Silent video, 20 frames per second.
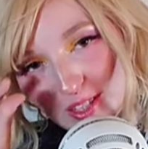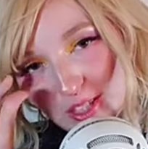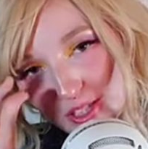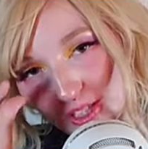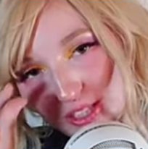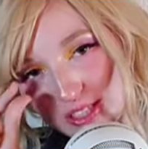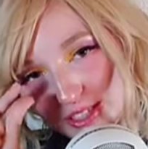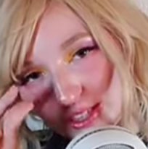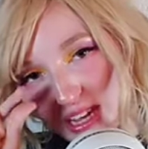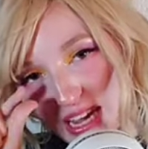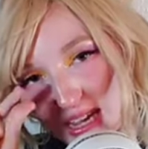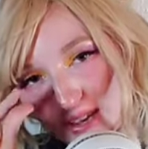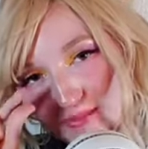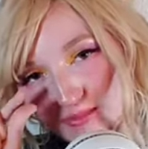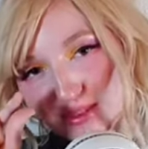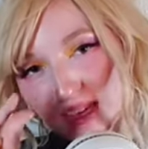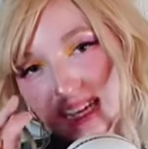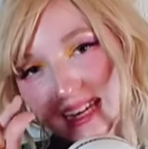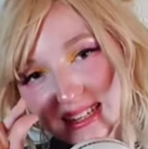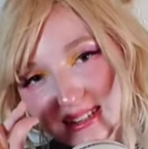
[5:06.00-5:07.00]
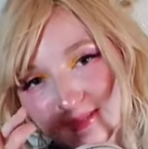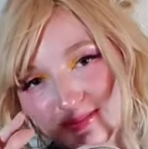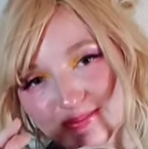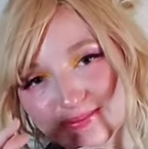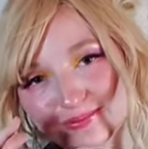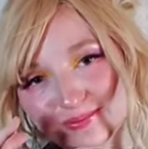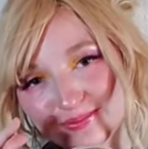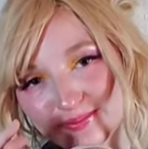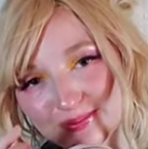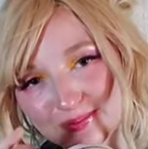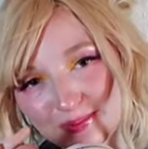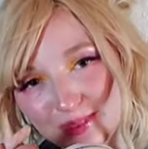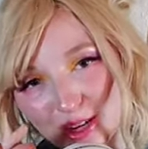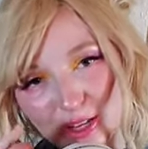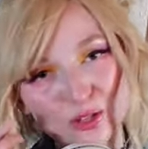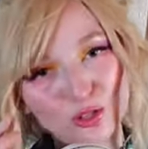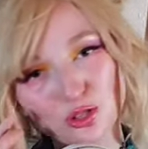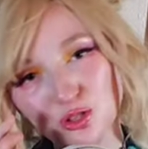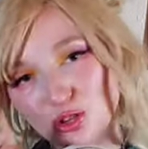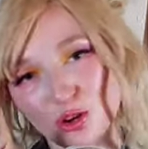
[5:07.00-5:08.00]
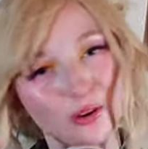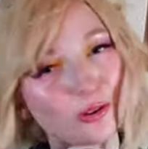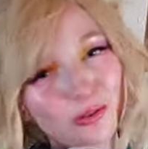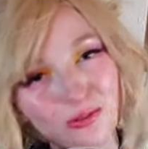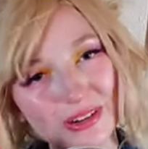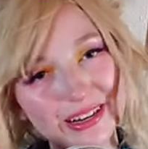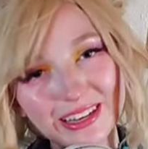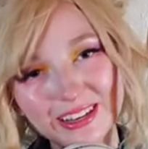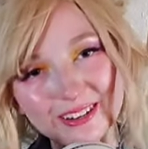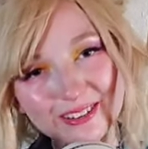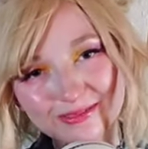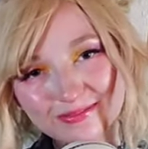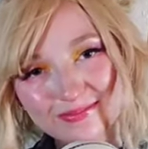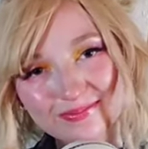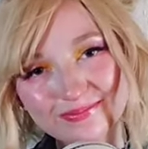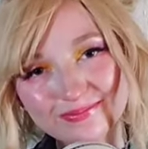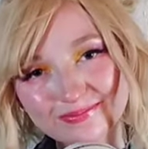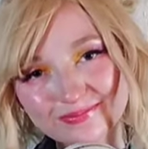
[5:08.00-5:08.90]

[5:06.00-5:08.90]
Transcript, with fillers: This little 8-bit, it's so real.